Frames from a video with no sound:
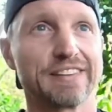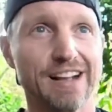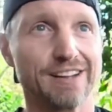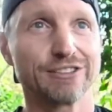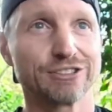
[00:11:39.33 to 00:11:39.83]

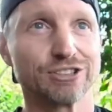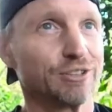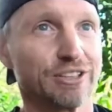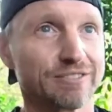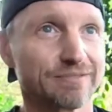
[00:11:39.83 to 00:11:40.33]
out here
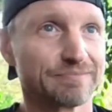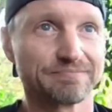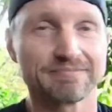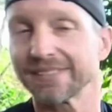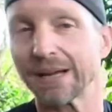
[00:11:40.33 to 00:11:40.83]
shooting.
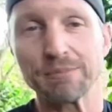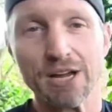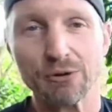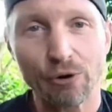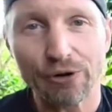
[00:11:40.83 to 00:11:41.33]
I'm
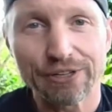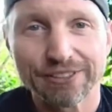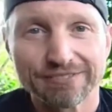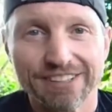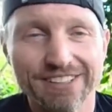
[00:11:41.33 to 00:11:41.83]
not at work.
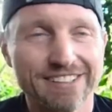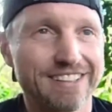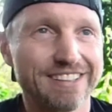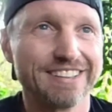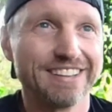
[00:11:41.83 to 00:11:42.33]

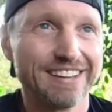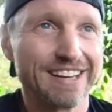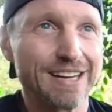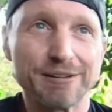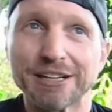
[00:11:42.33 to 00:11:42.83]

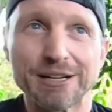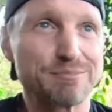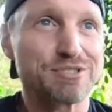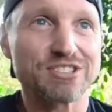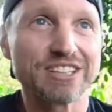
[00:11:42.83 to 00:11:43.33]
And
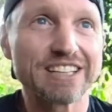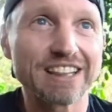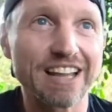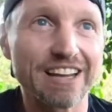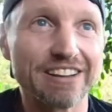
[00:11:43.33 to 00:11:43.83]
I'm
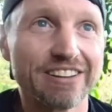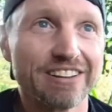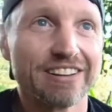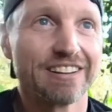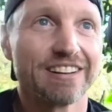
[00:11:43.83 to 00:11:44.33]
slinging lead
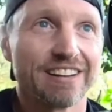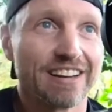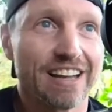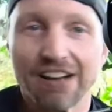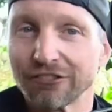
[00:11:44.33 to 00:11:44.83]

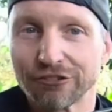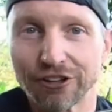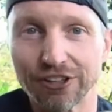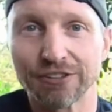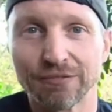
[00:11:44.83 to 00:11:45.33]
and having
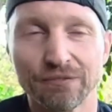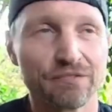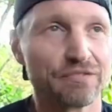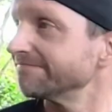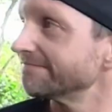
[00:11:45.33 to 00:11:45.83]
fun
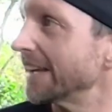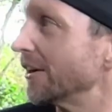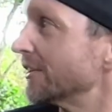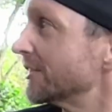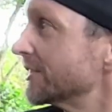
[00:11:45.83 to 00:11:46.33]

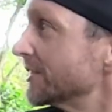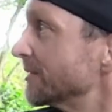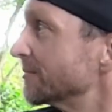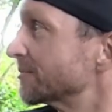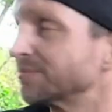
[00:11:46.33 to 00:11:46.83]
out here in
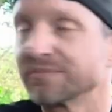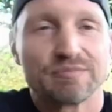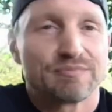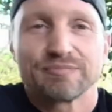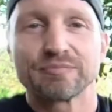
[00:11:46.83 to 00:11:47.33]
the
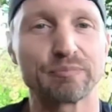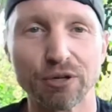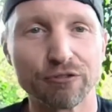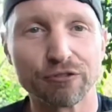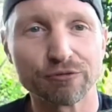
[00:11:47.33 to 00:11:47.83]

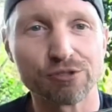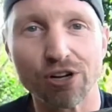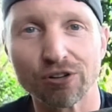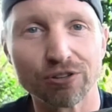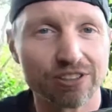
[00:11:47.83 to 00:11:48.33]
beautiful
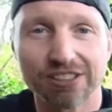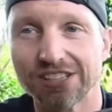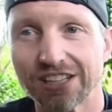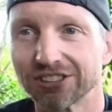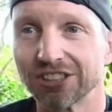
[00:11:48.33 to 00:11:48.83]
jungle. And
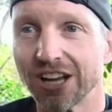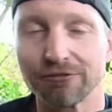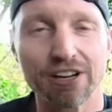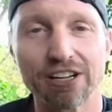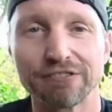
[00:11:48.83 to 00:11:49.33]
it's actually
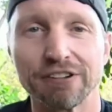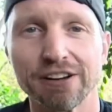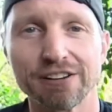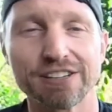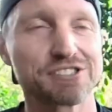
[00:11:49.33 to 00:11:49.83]
not raining
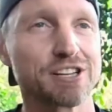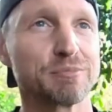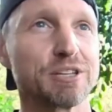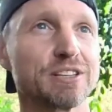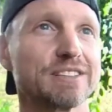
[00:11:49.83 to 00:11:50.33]
fire ants
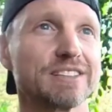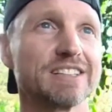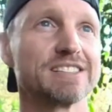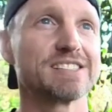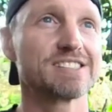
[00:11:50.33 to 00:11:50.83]
on me.
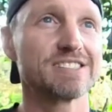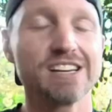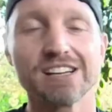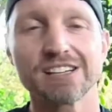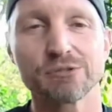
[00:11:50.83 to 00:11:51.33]
And so
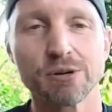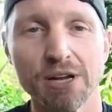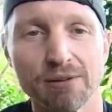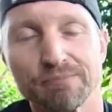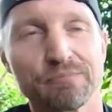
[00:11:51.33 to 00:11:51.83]
yeah, that's where
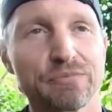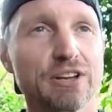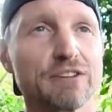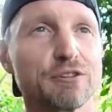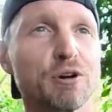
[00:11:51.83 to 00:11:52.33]
I'm at.
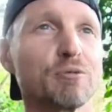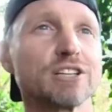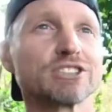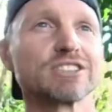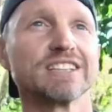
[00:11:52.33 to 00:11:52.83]
So if you want to
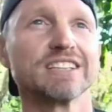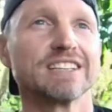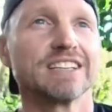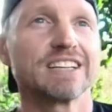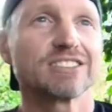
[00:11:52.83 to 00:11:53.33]
watch,
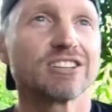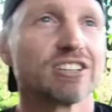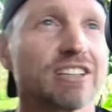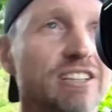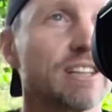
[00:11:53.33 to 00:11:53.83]
that's all
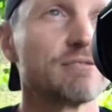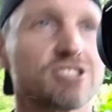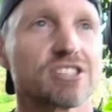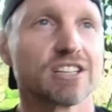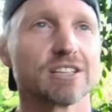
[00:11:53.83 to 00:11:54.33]
good. I'm
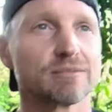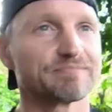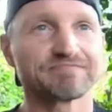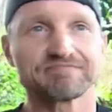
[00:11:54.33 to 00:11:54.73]
just going to